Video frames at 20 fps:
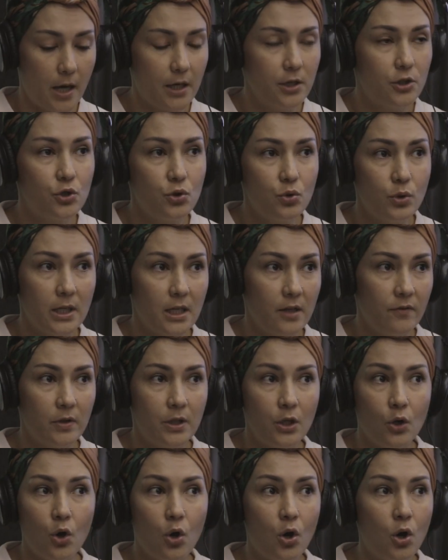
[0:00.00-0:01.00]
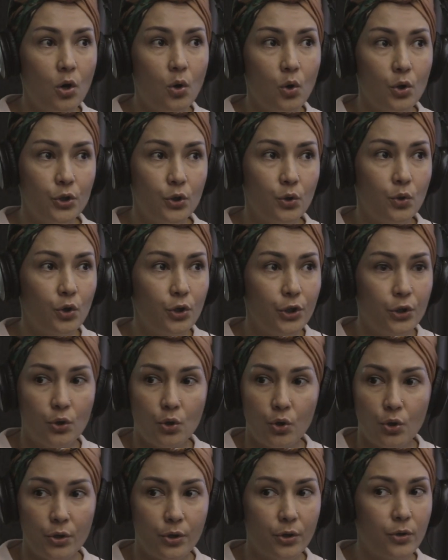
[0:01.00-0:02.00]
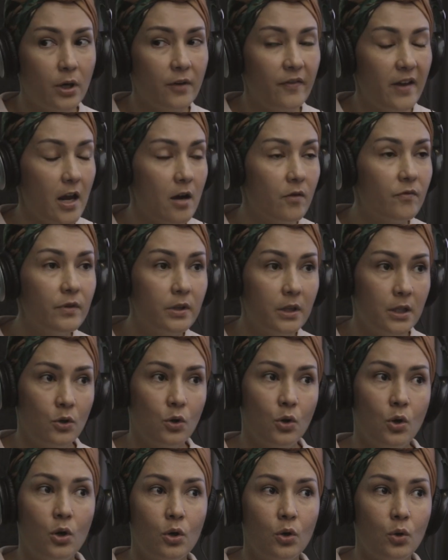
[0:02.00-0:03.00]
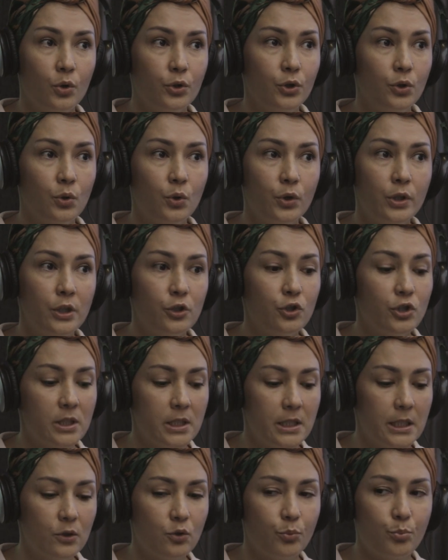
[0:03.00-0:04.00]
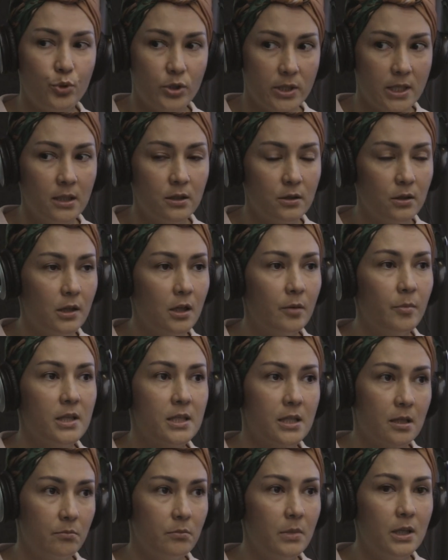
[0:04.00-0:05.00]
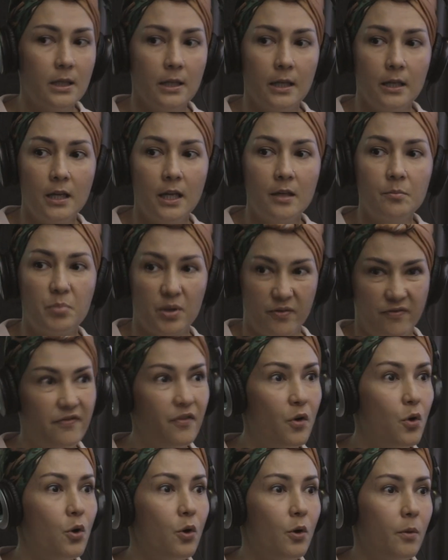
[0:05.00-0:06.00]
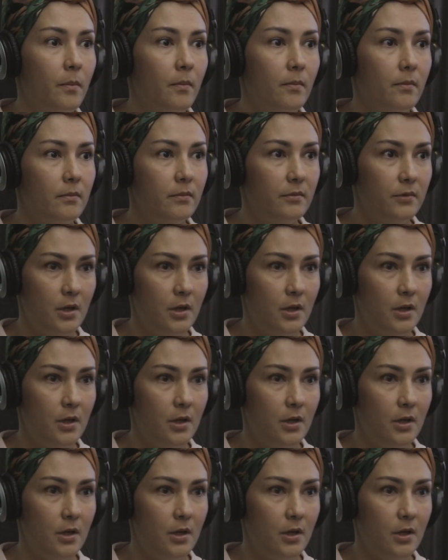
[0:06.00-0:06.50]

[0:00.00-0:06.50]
baju and everything all on your own. You choreograph everything all on your own. You just need to present to them and submit and then perform. Yeah.